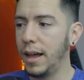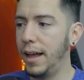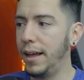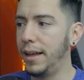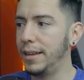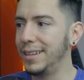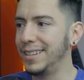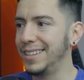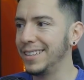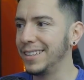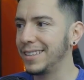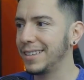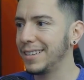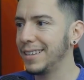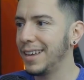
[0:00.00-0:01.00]
and
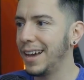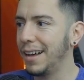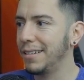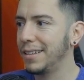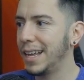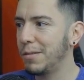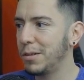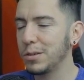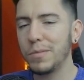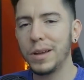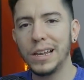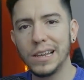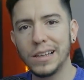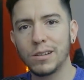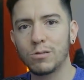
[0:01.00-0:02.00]
yeah, that was
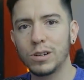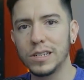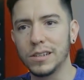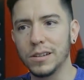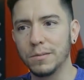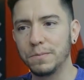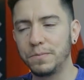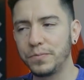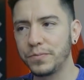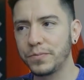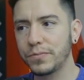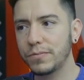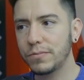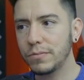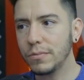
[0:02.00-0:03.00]
mainly the reason.
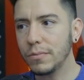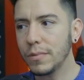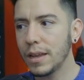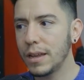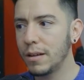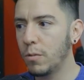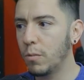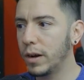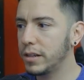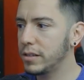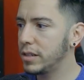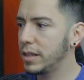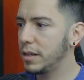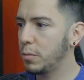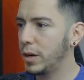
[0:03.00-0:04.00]
What
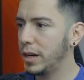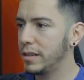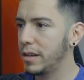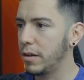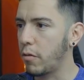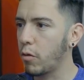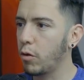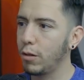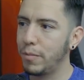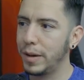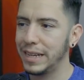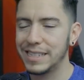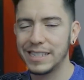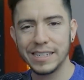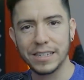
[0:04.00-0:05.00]
is a
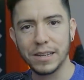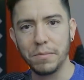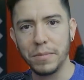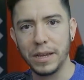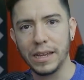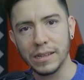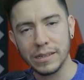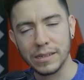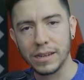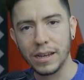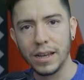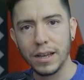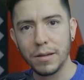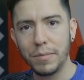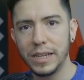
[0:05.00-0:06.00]
rule-based system means?
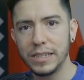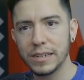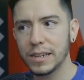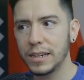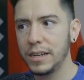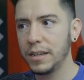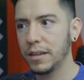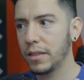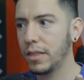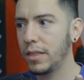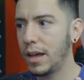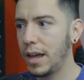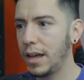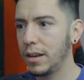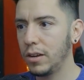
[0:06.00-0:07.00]
Basically,
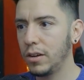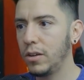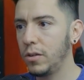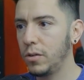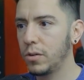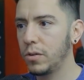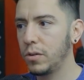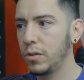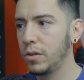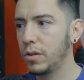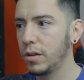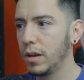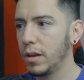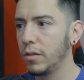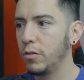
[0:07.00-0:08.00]
that you could
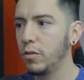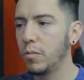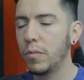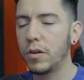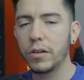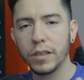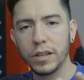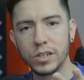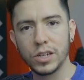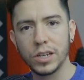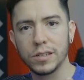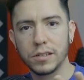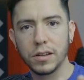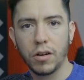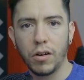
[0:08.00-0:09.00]
do more than
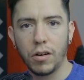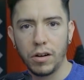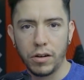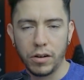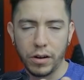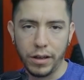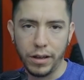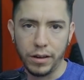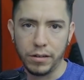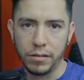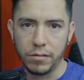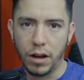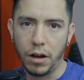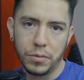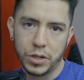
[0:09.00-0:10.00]
just color an
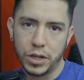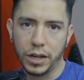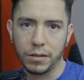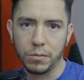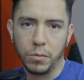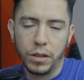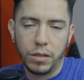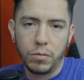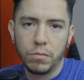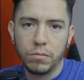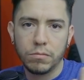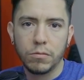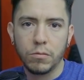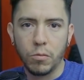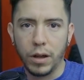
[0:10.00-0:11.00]
object with
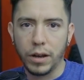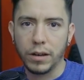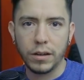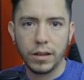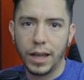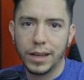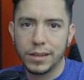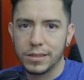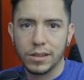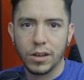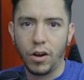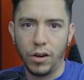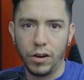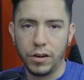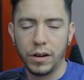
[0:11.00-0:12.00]
one X
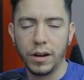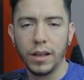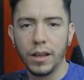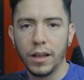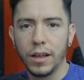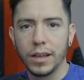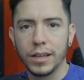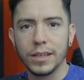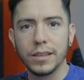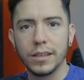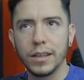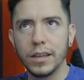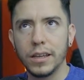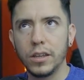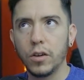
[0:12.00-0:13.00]
color.
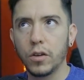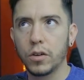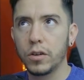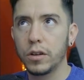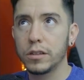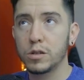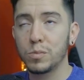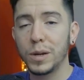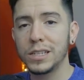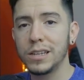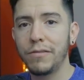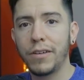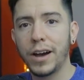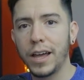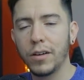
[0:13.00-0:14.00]
You could
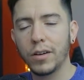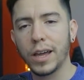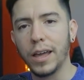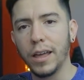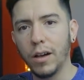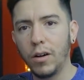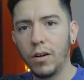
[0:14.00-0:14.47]
specify, okay,